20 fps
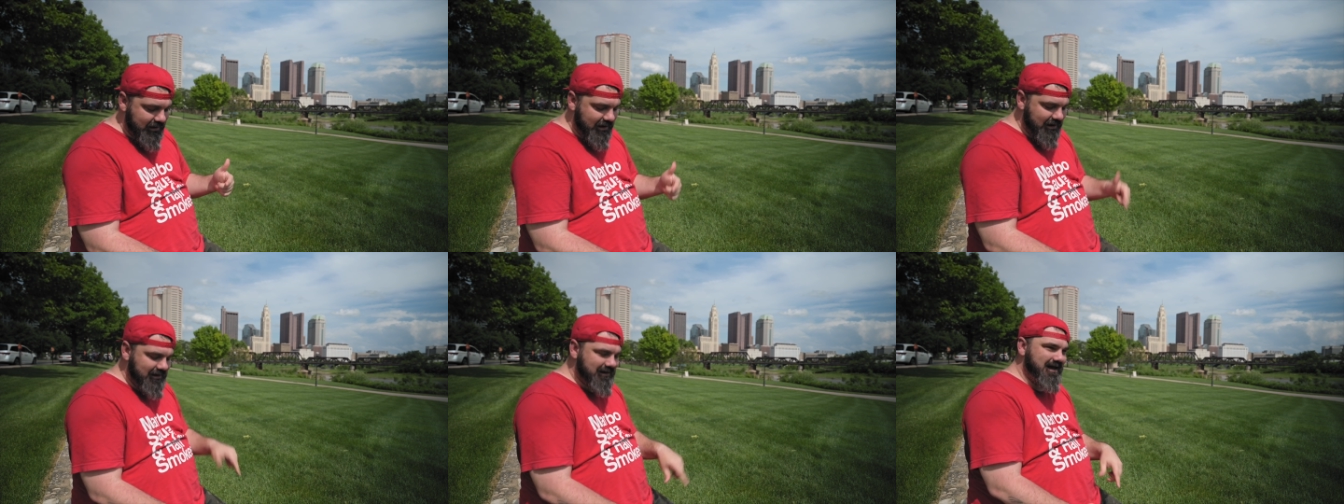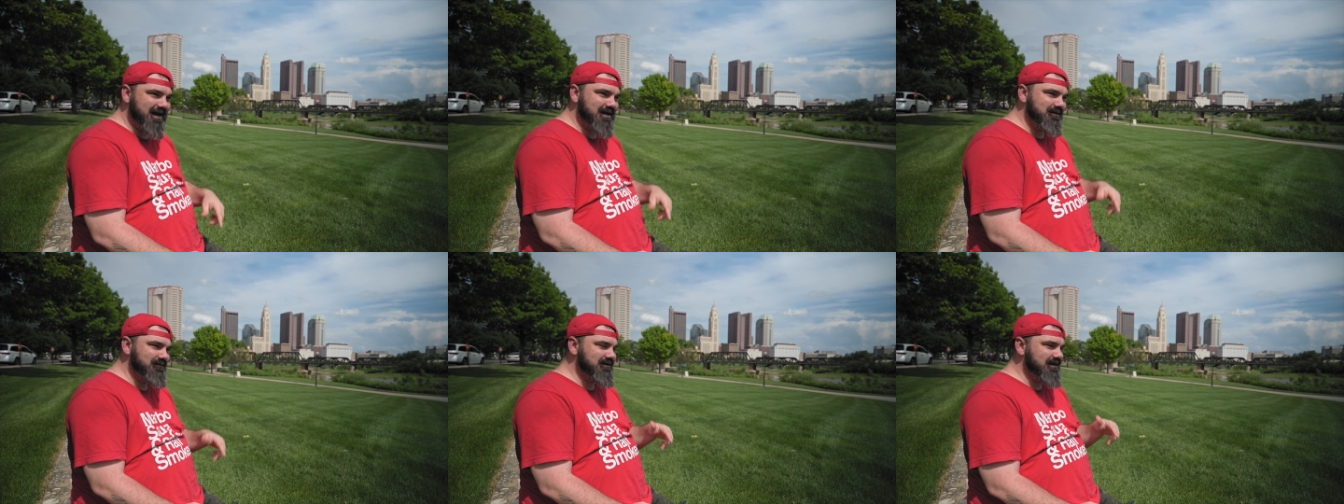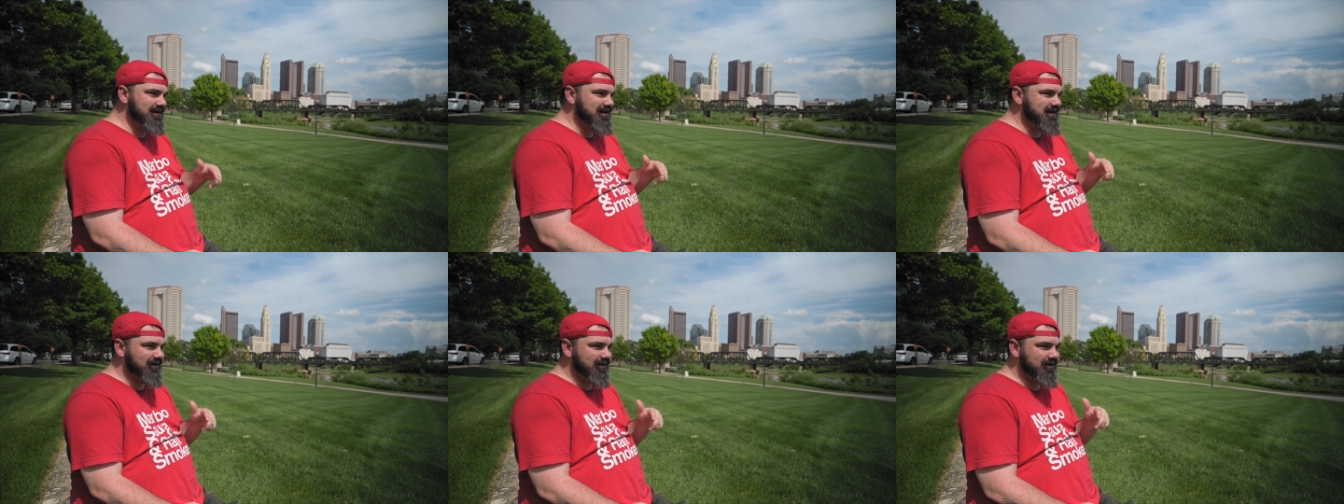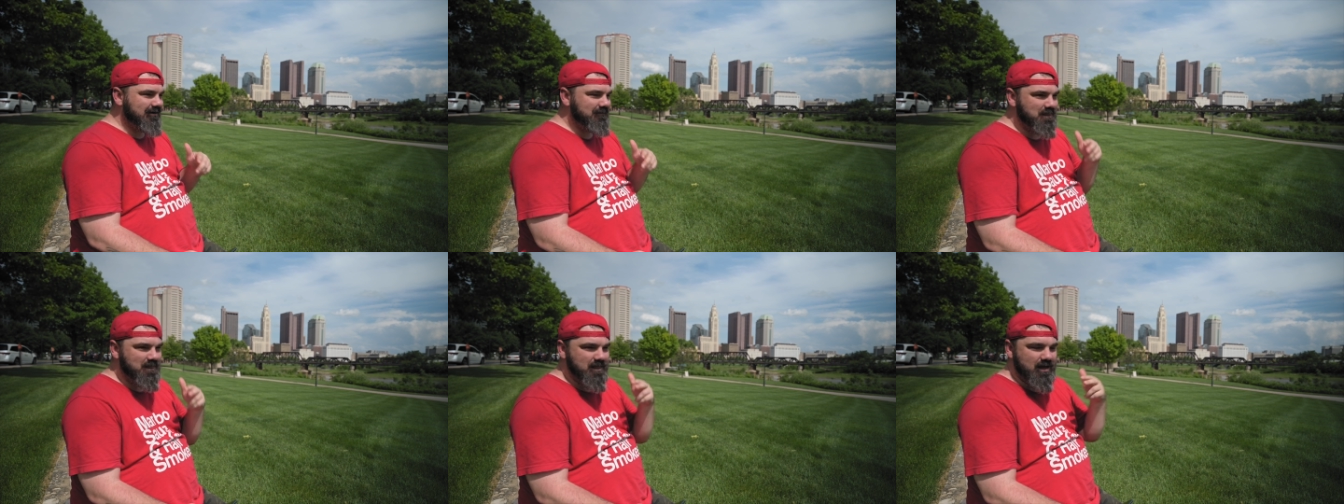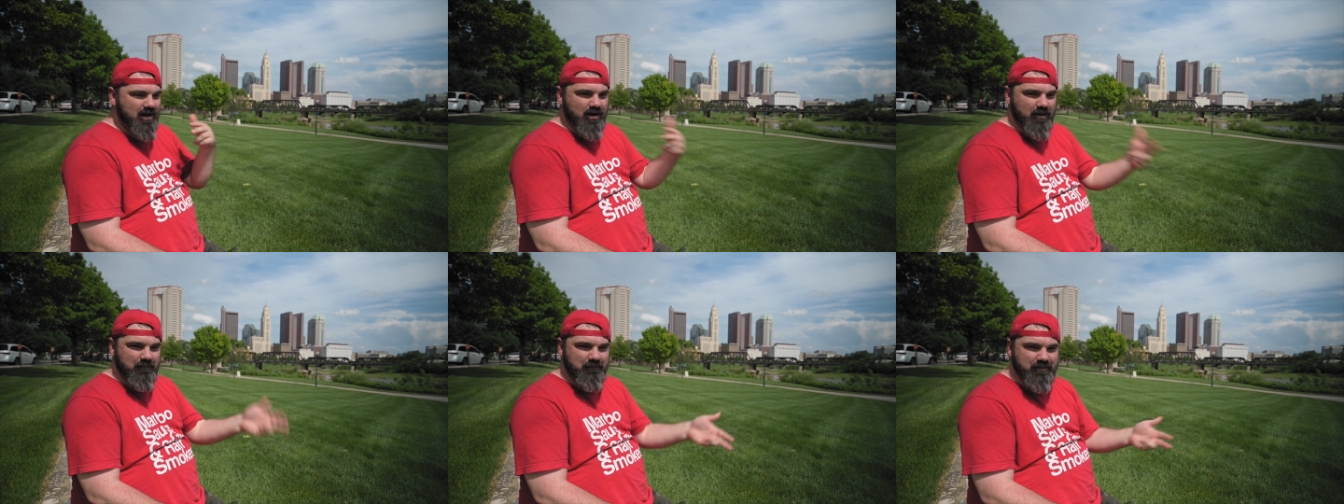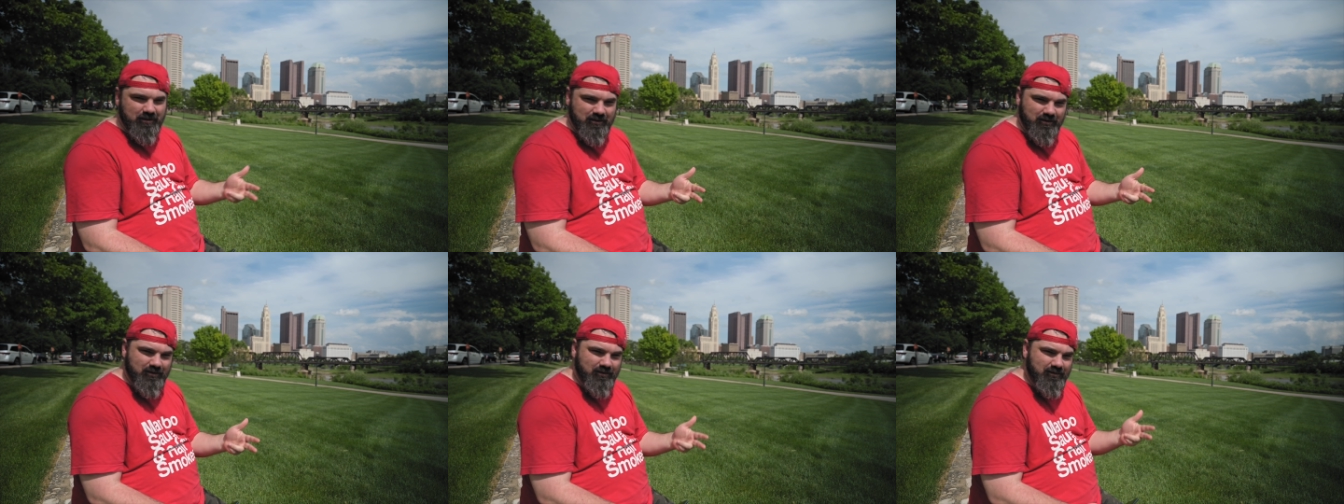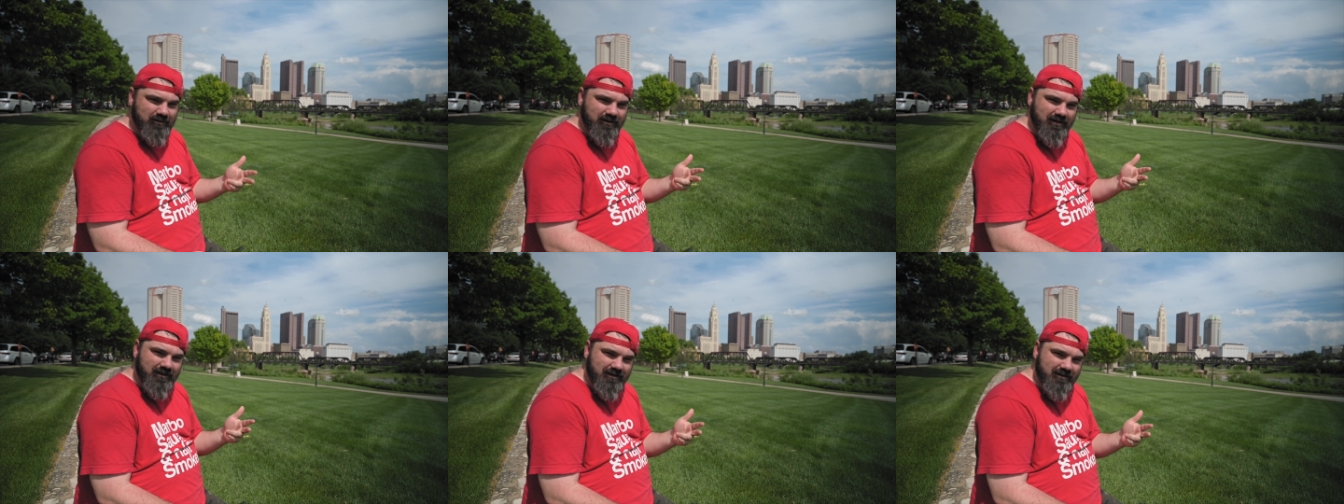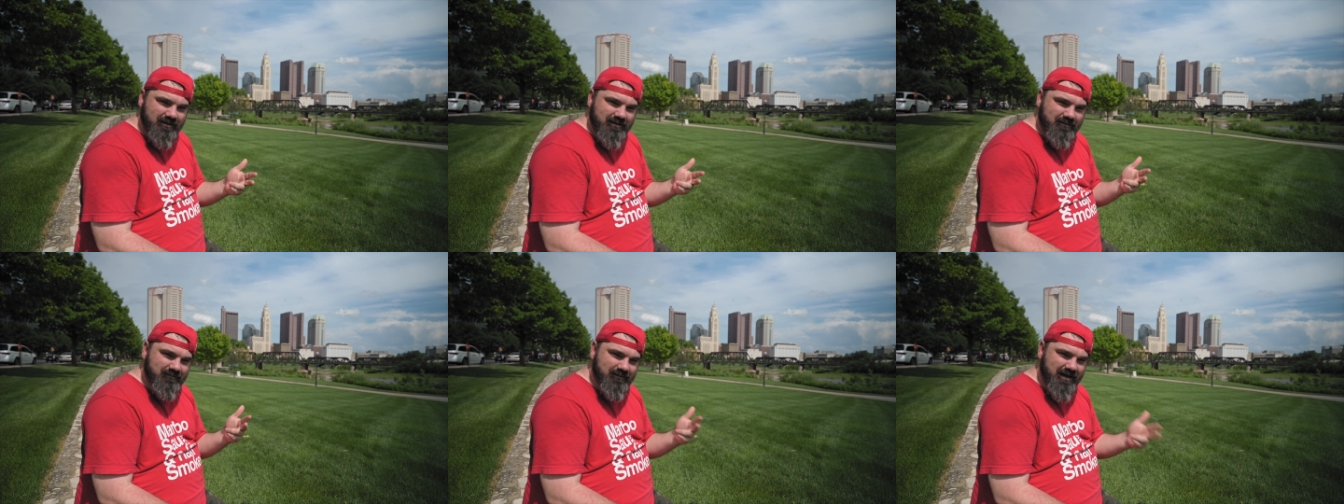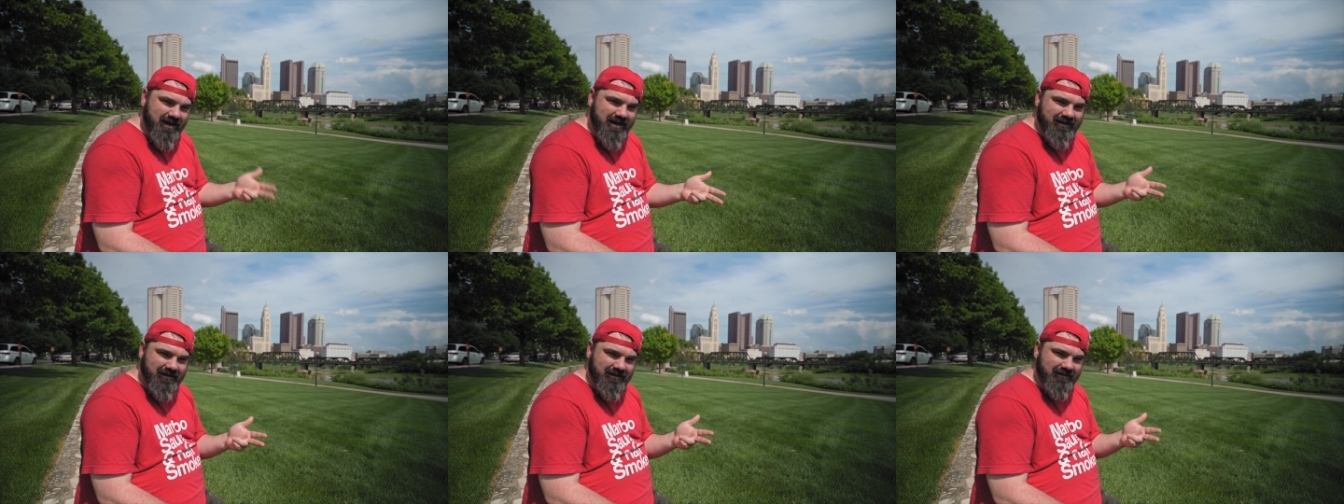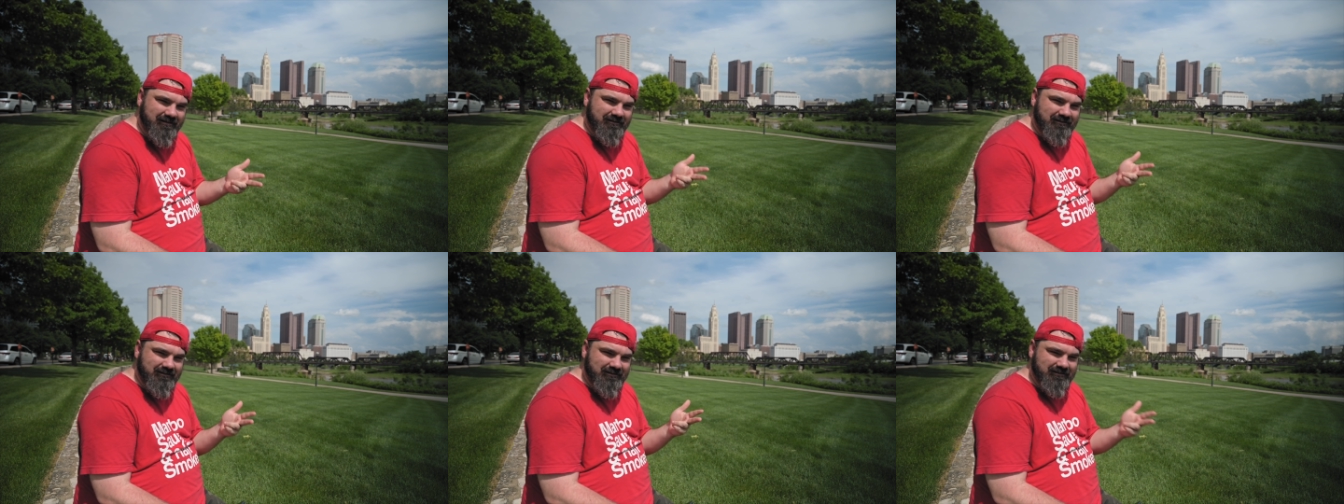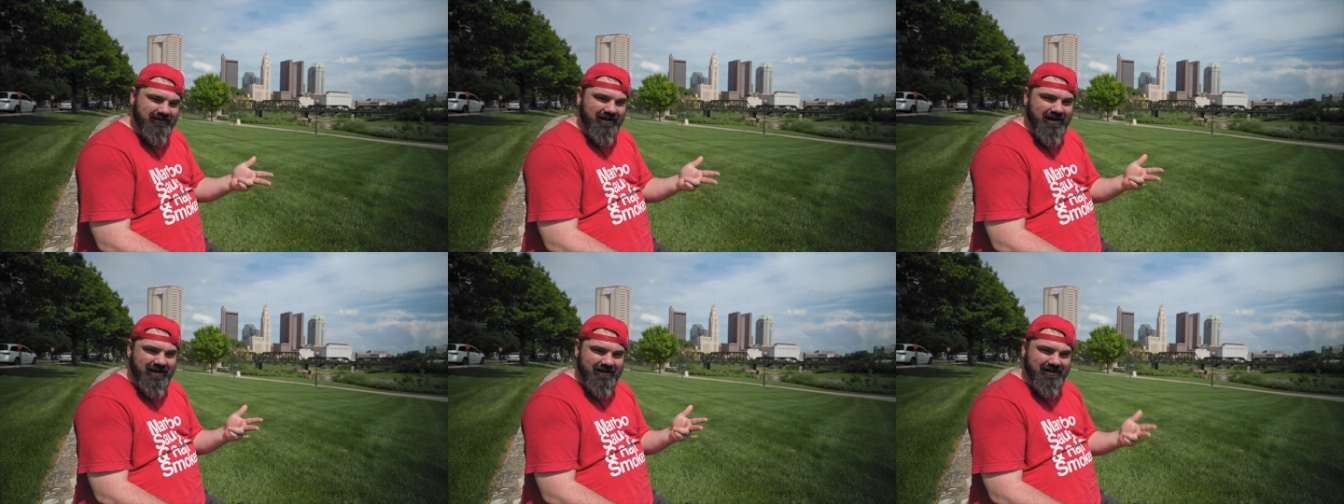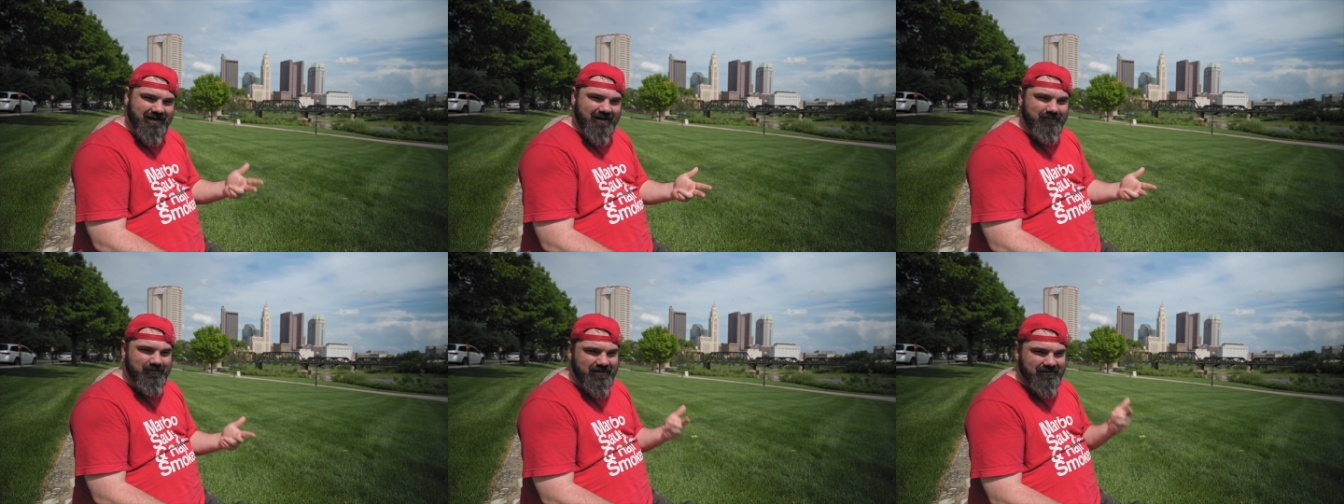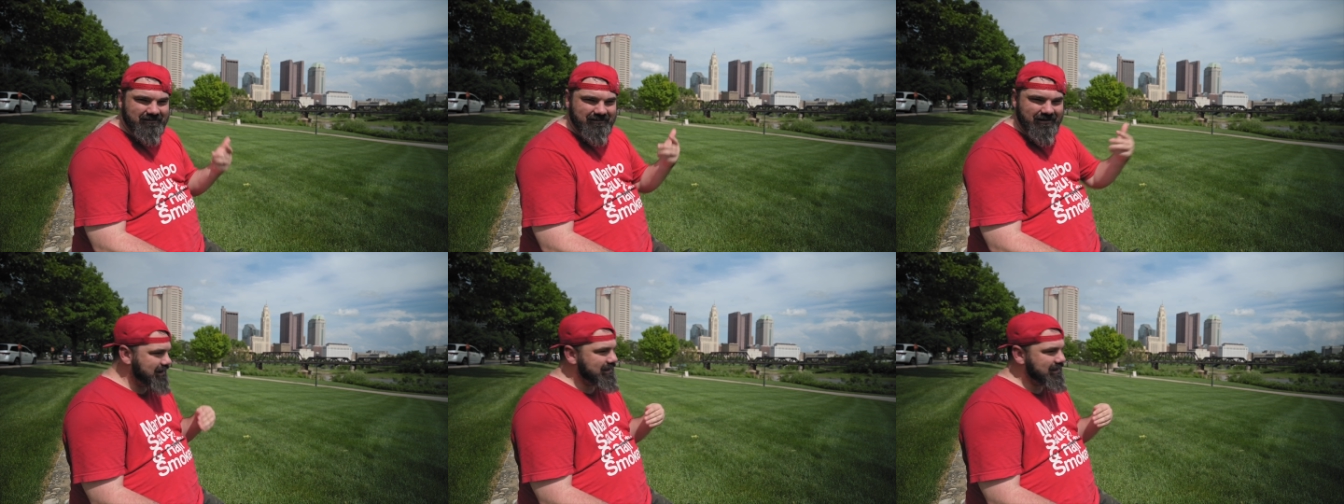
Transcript: I came to hear Abu make snide comments.